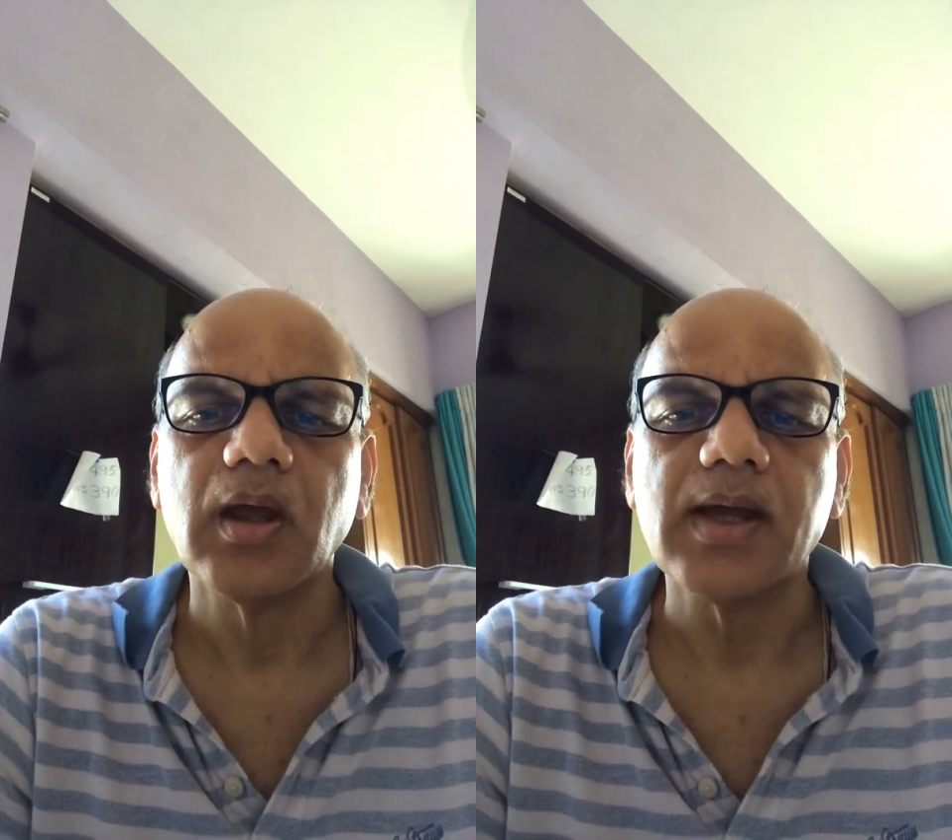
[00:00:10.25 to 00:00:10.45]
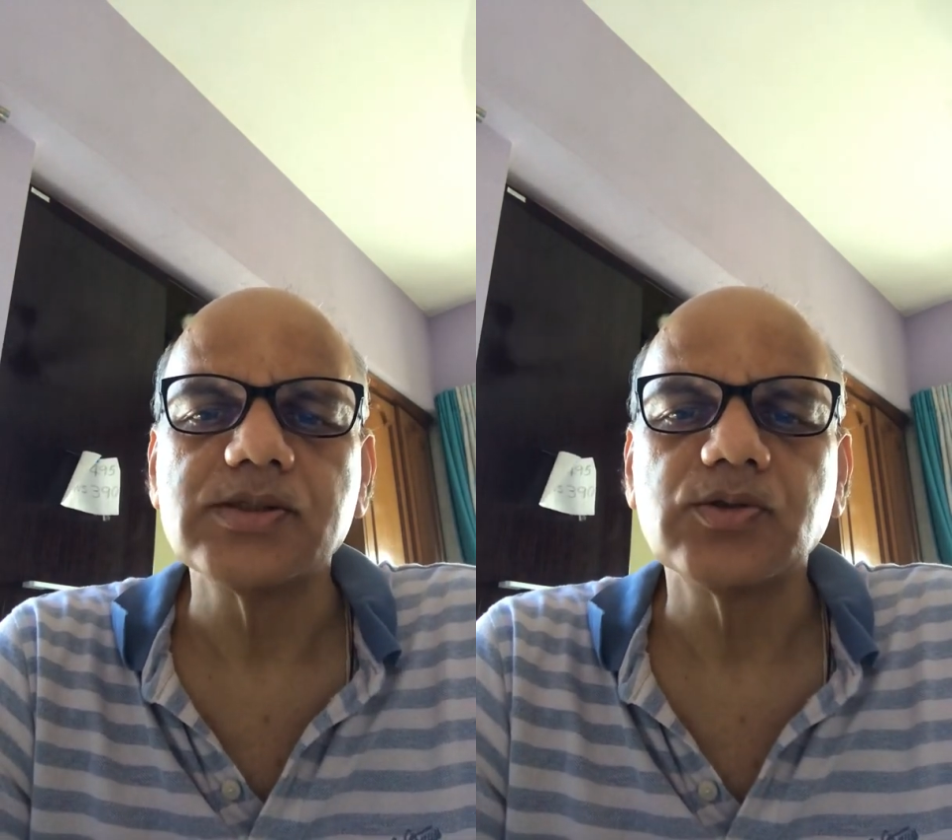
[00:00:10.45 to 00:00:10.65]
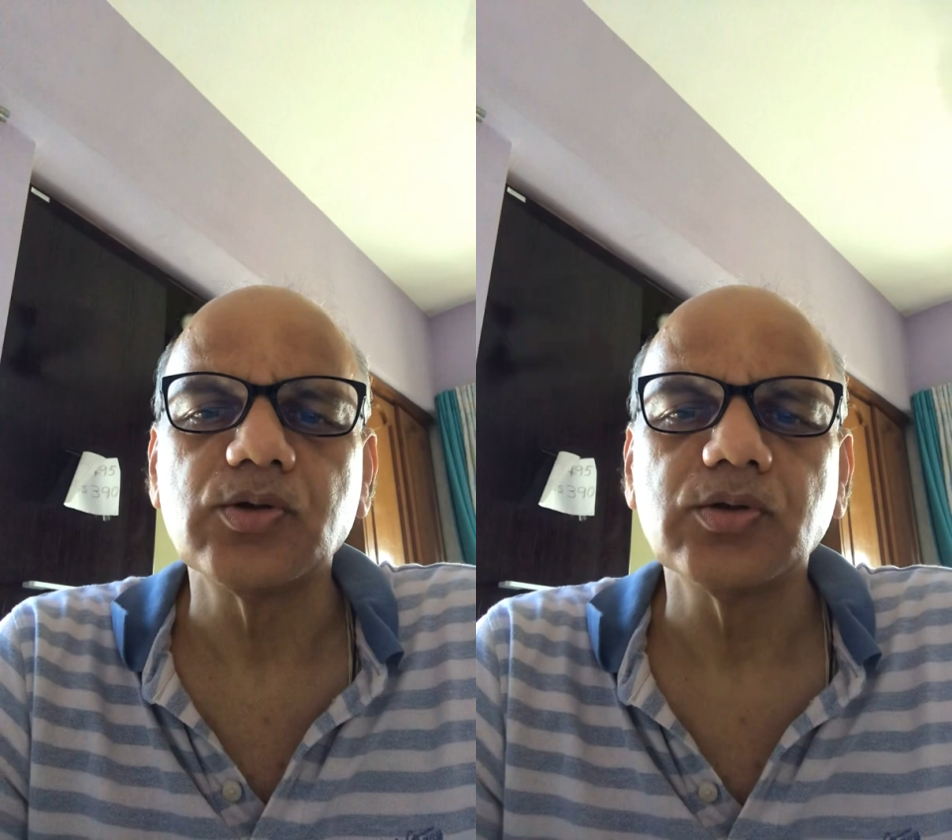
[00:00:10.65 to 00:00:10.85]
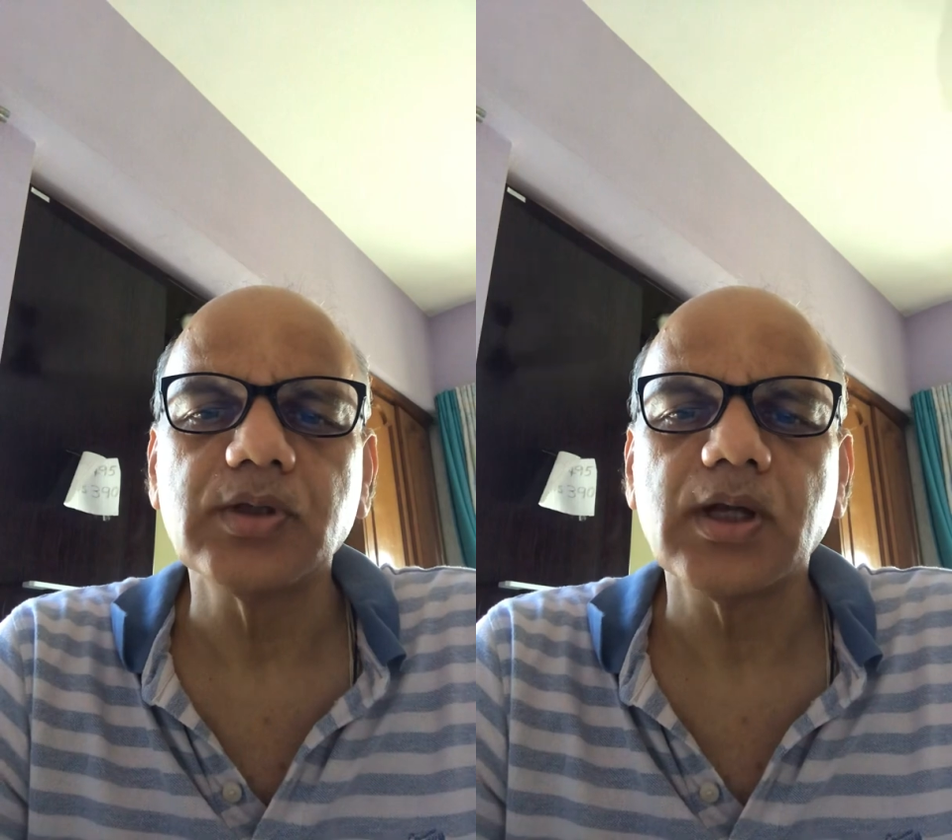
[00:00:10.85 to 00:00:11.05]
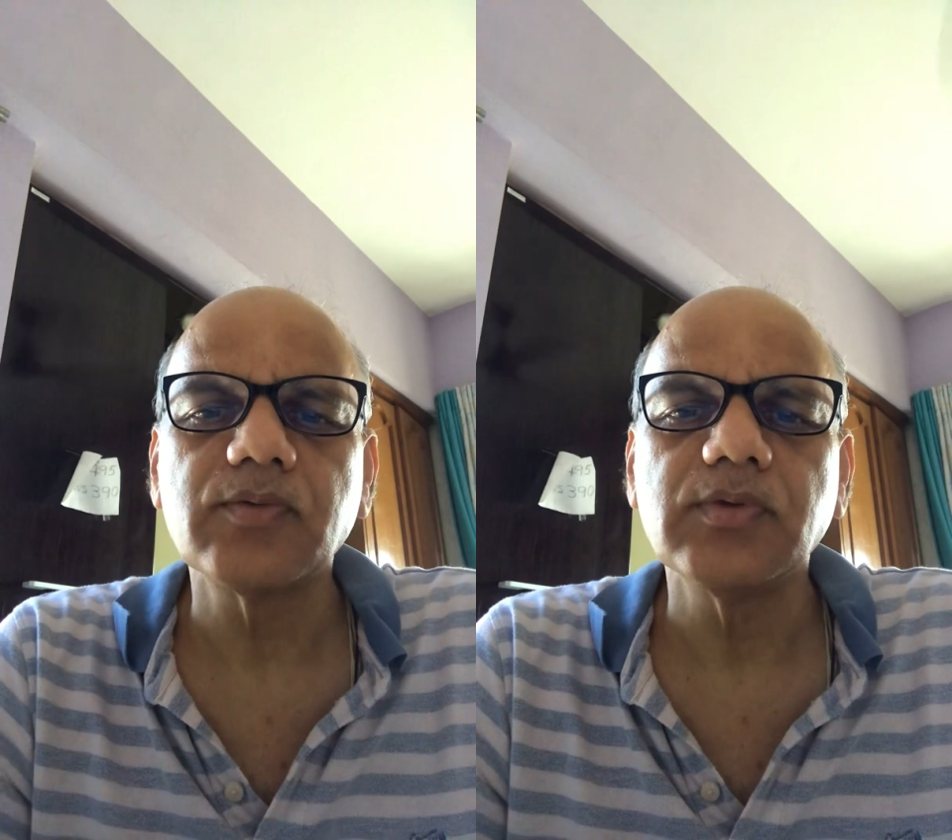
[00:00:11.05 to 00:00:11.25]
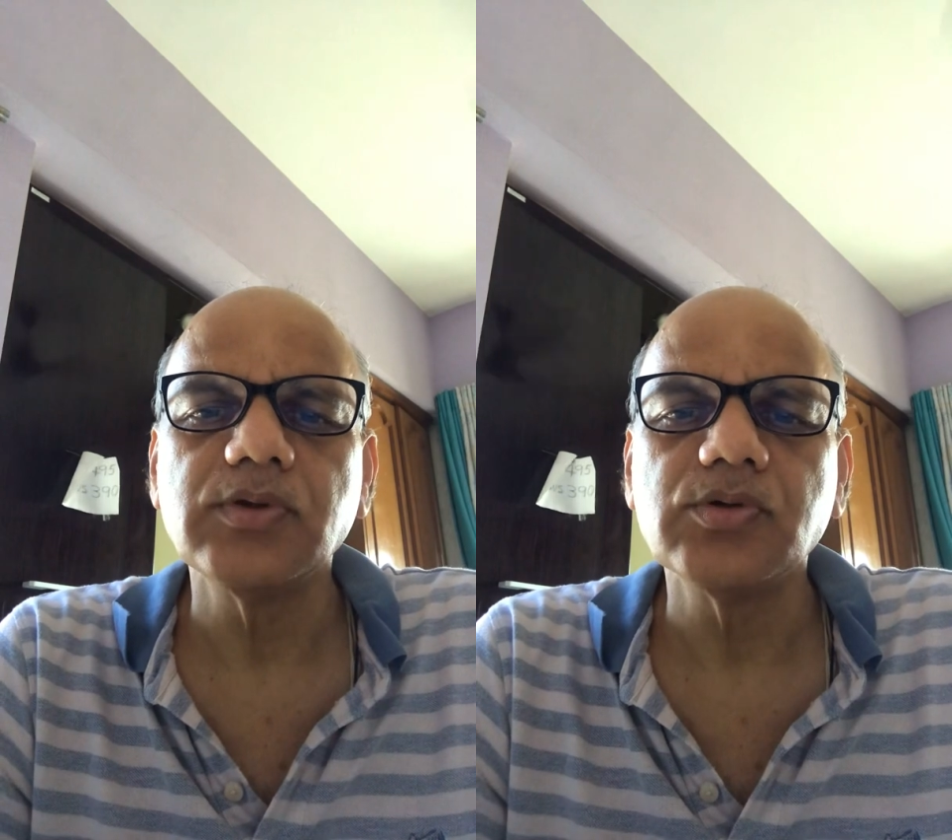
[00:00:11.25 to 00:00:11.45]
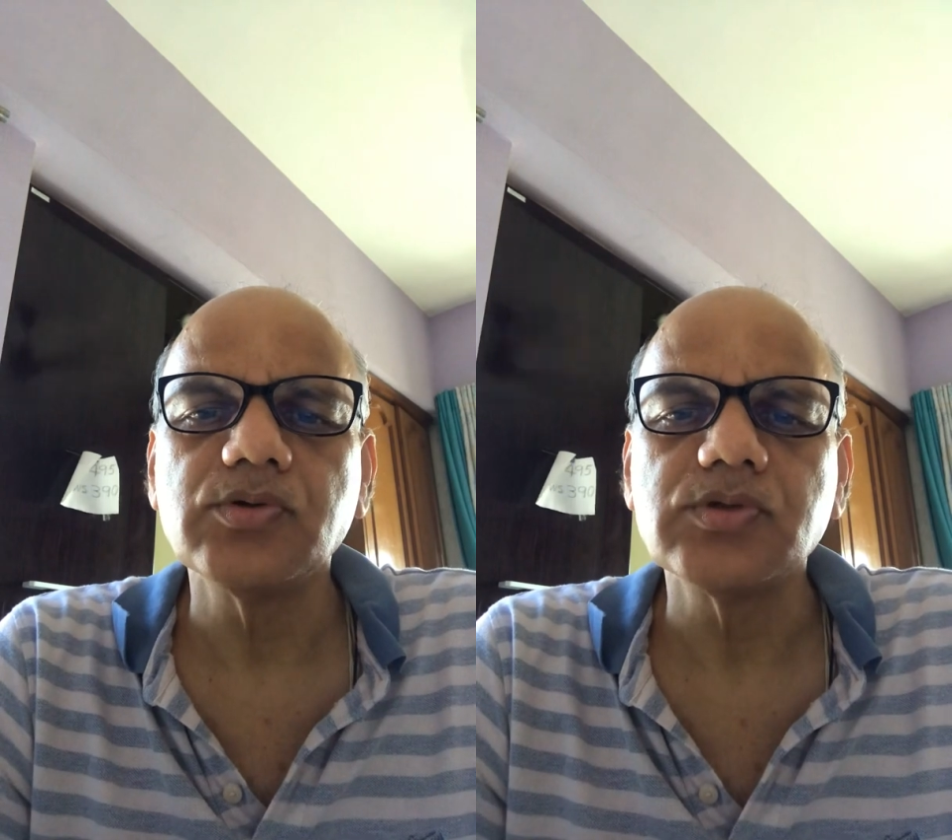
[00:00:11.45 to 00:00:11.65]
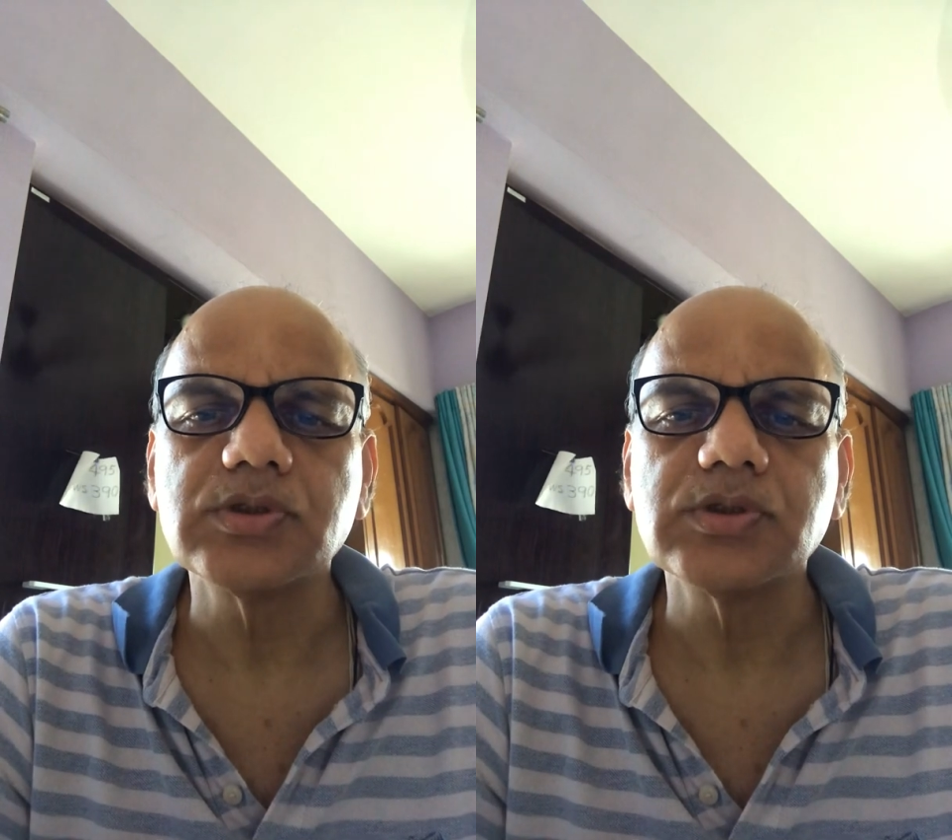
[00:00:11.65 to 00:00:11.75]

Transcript: As you know that we use